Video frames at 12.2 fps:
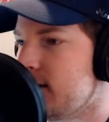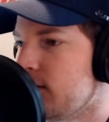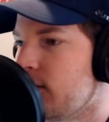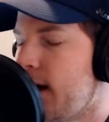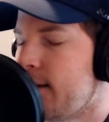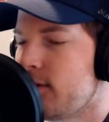
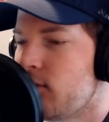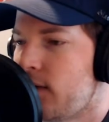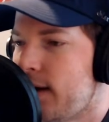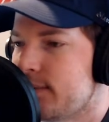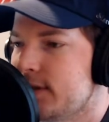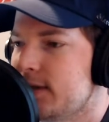how many
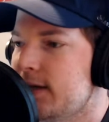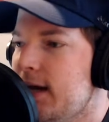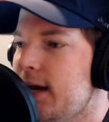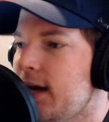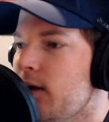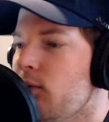reps he's
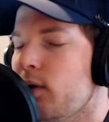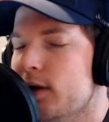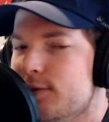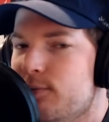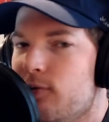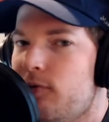getting and what
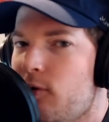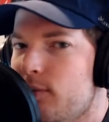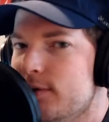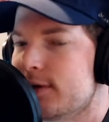his performance is